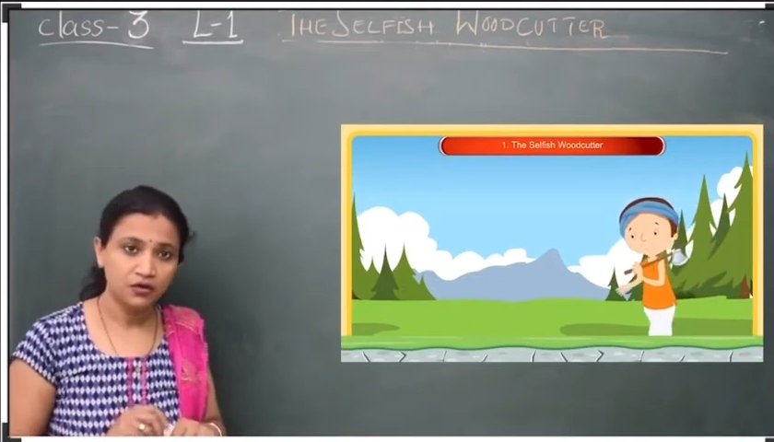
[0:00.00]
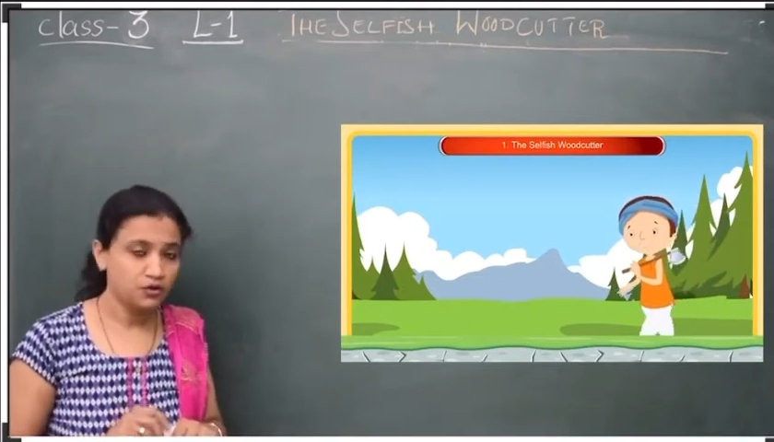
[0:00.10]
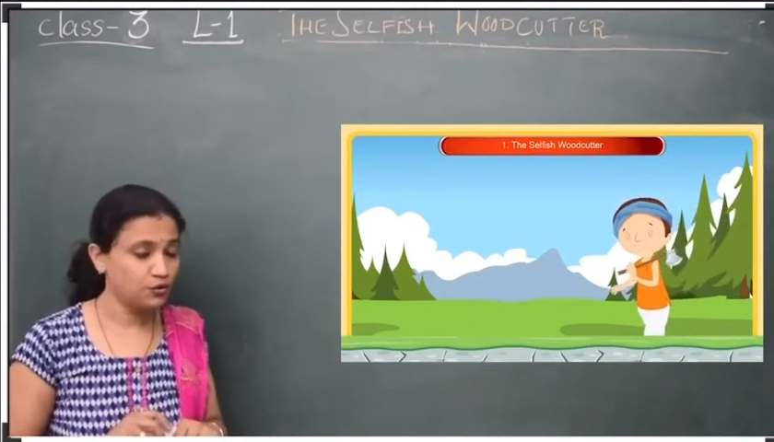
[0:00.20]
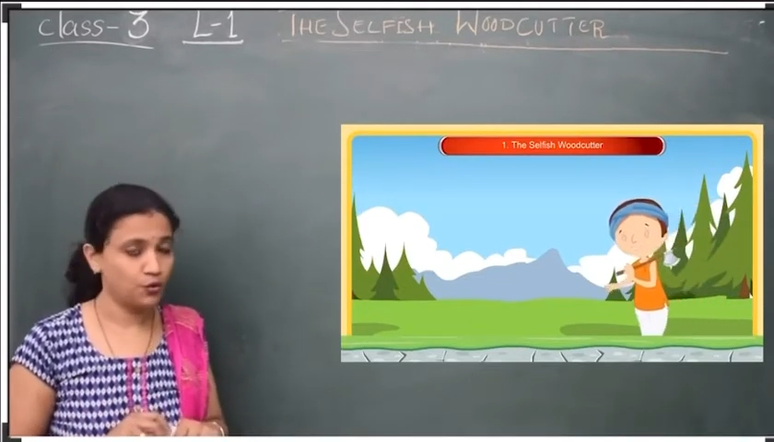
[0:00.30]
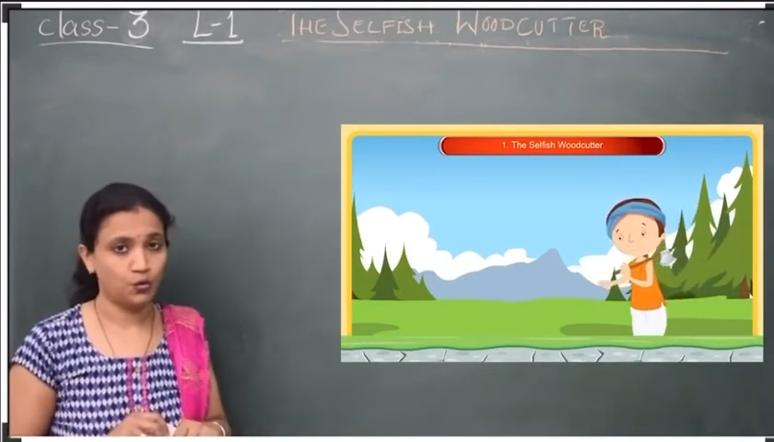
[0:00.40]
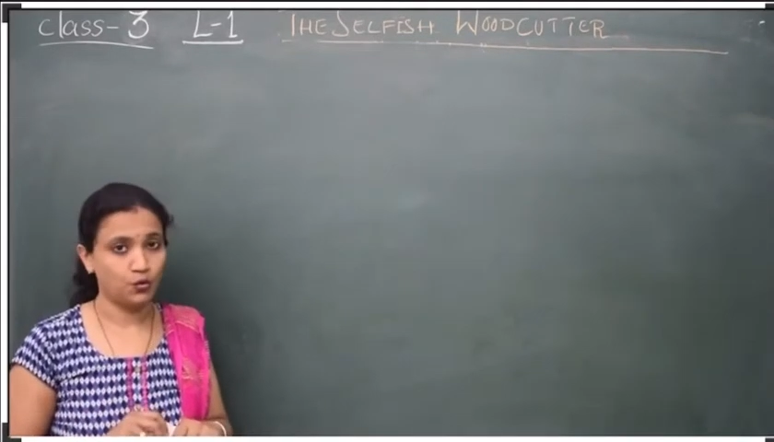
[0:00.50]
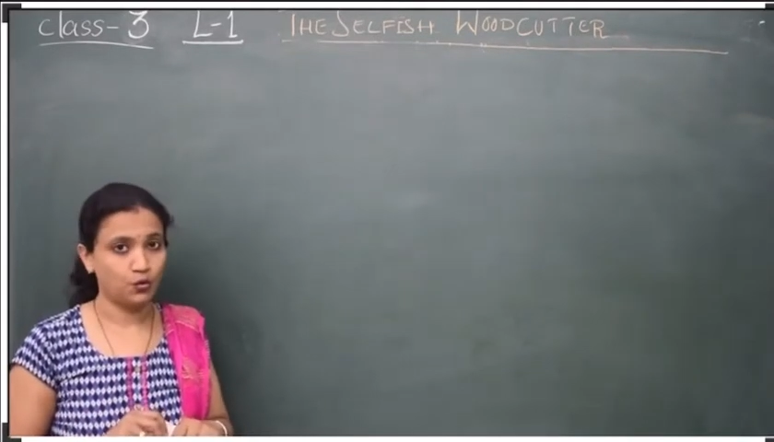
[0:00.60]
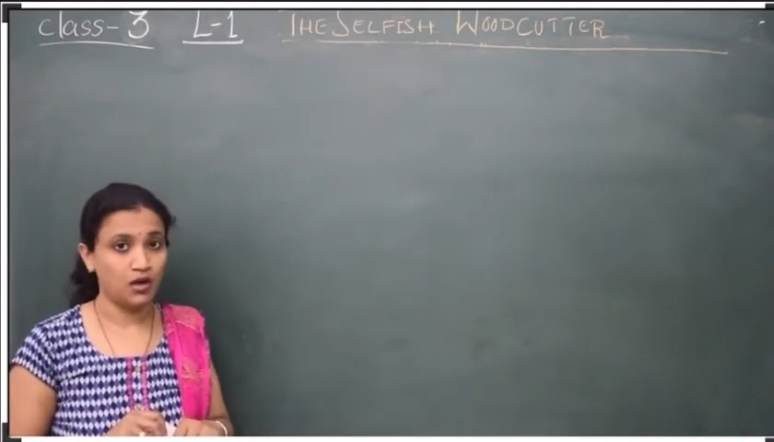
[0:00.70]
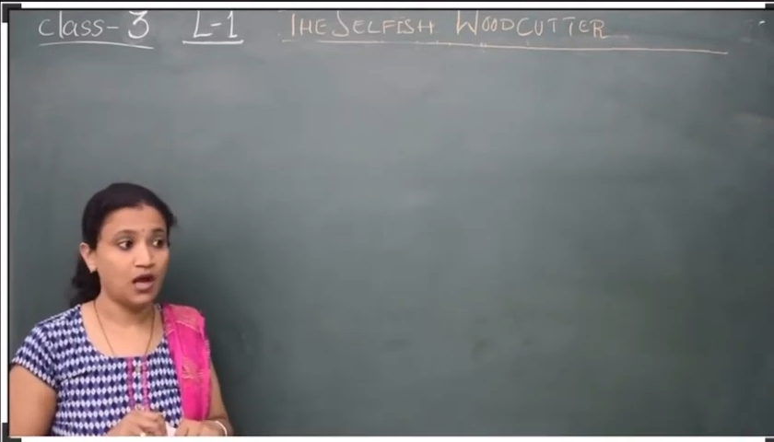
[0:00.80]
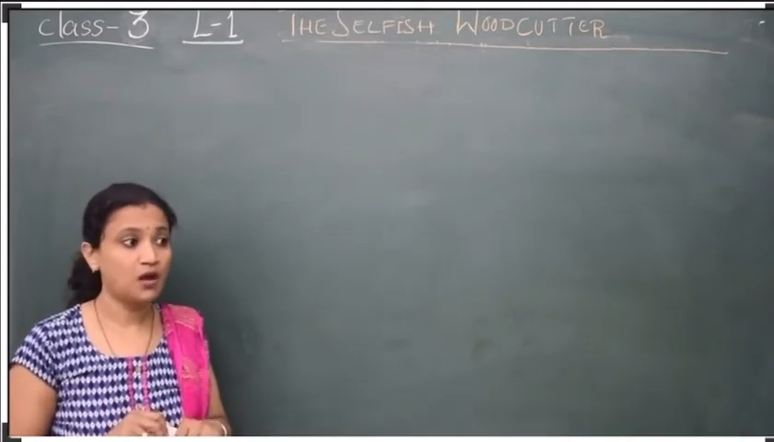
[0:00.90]
No.
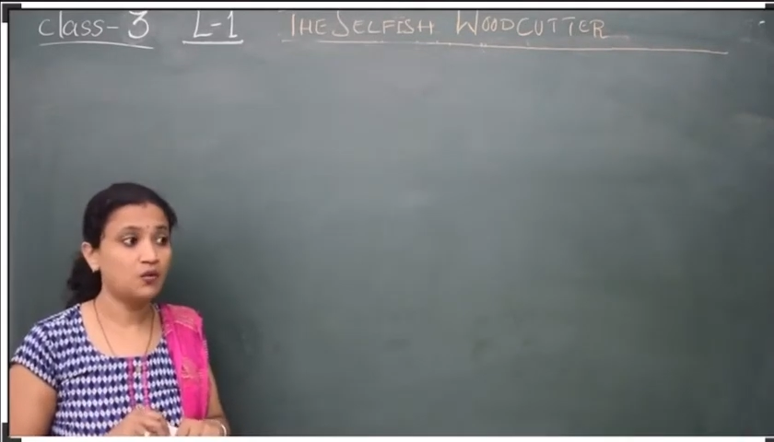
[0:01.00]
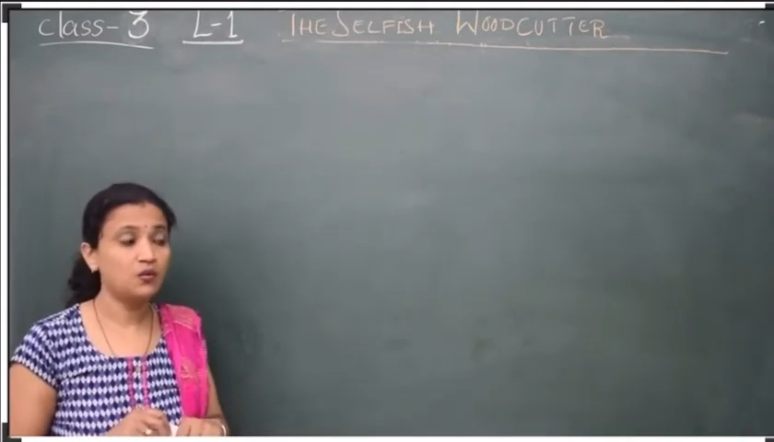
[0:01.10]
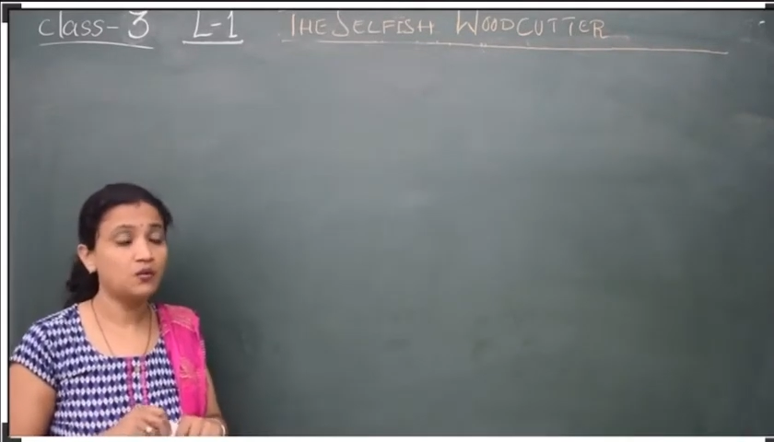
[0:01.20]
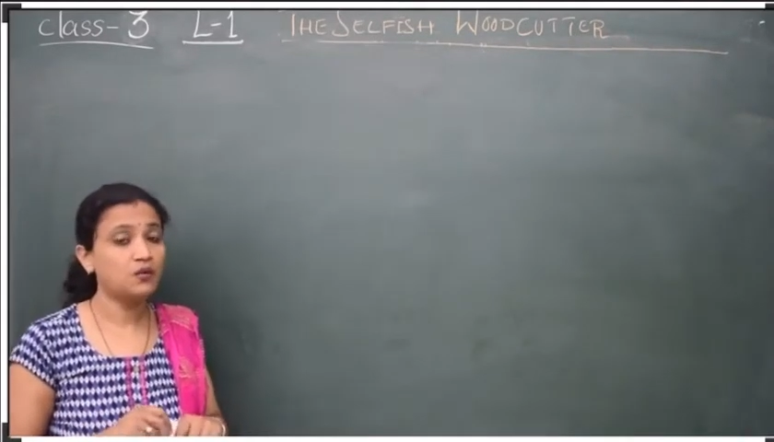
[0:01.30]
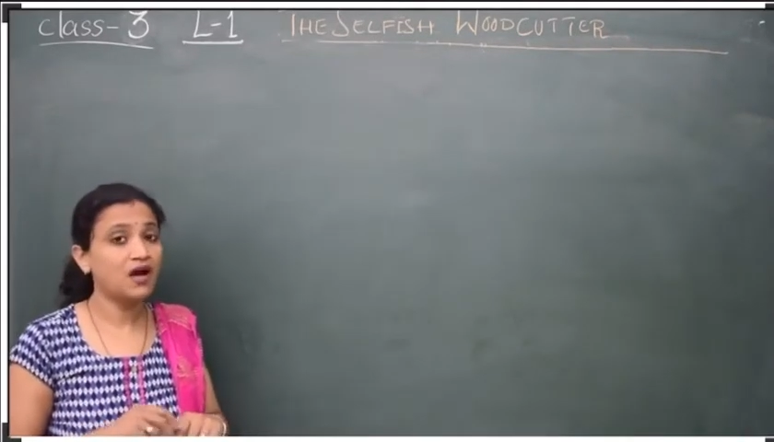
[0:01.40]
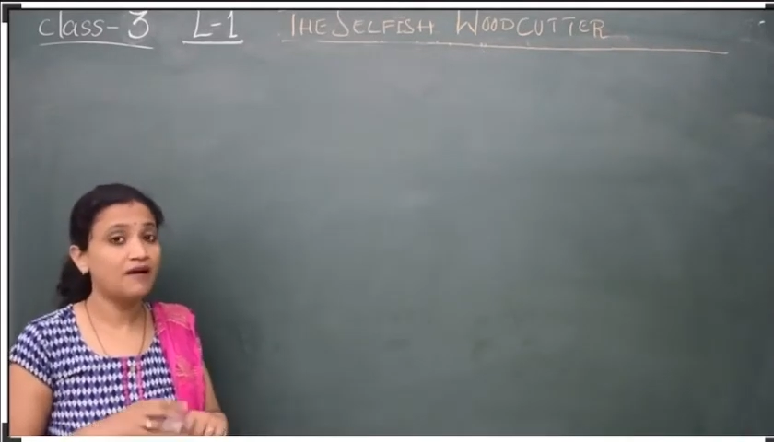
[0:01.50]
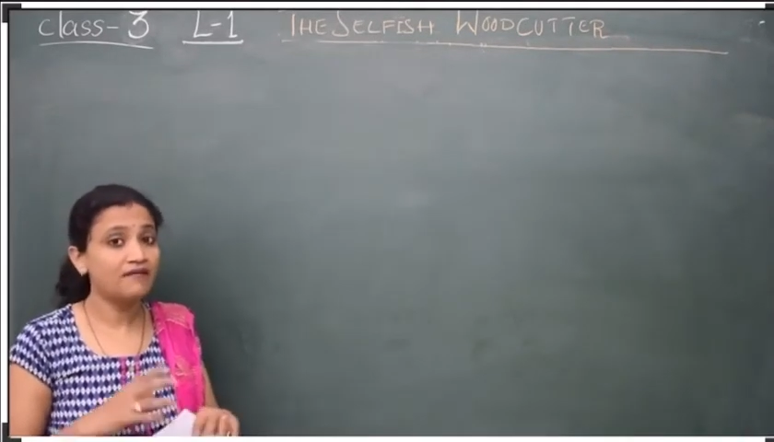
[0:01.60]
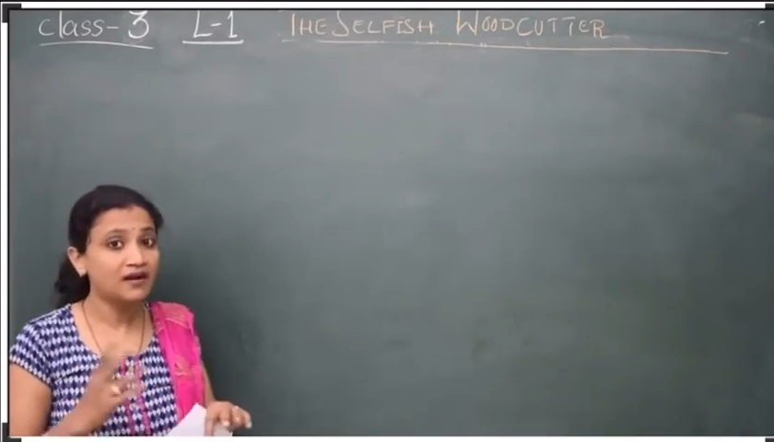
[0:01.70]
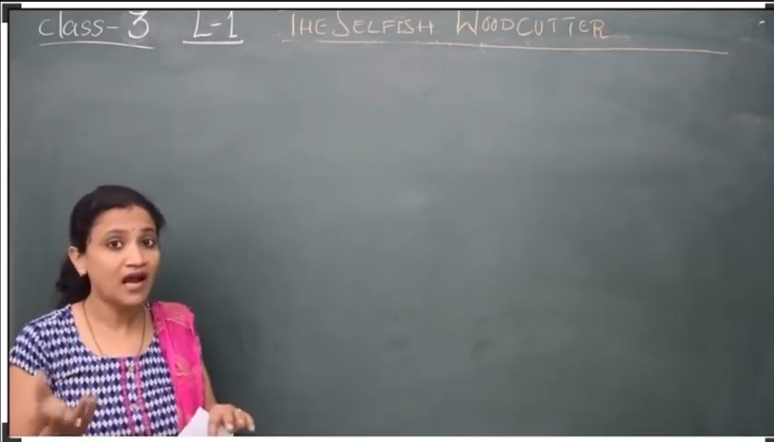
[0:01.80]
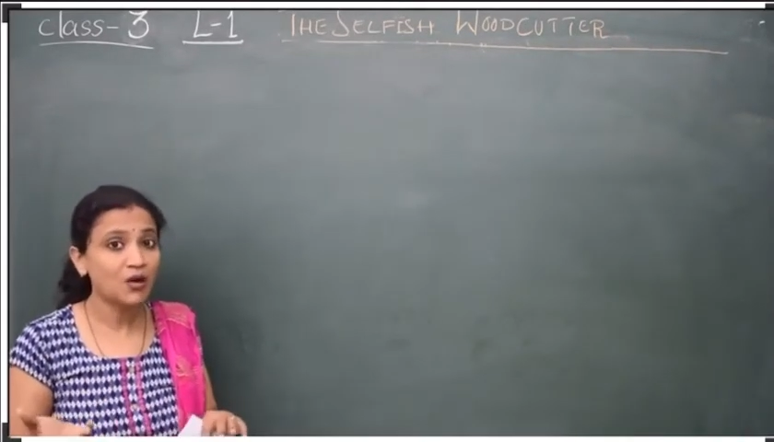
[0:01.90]
How our
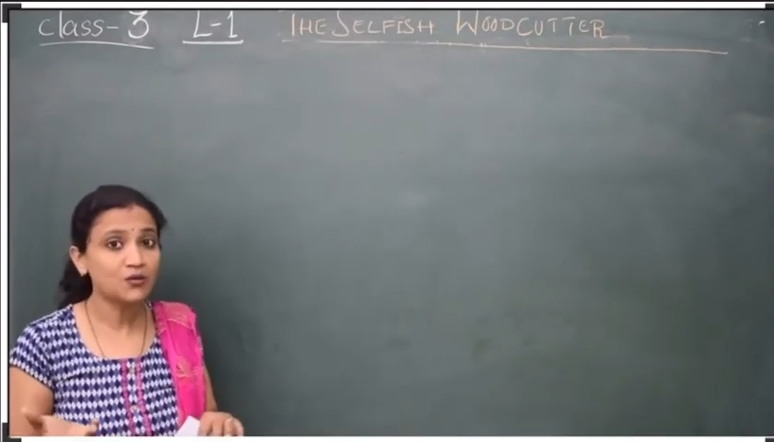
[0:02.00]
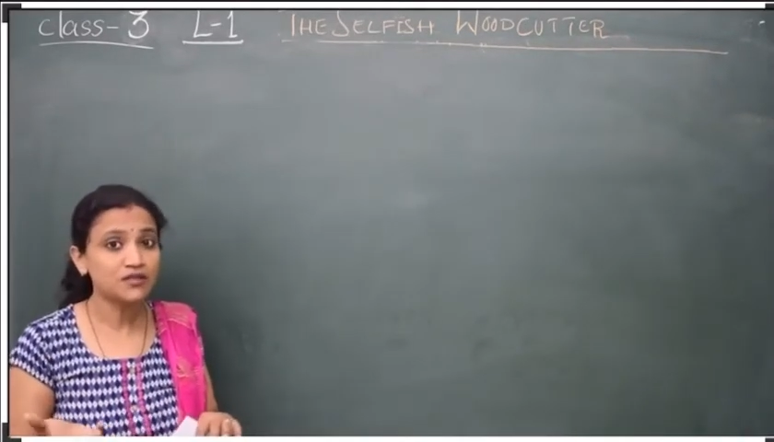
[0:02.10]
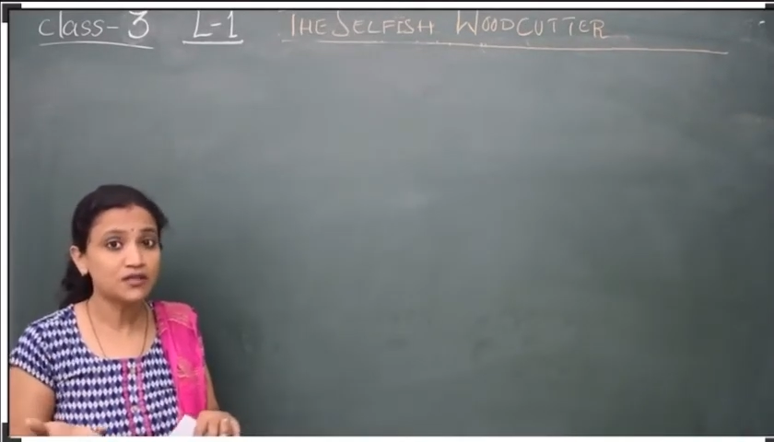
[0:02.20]
house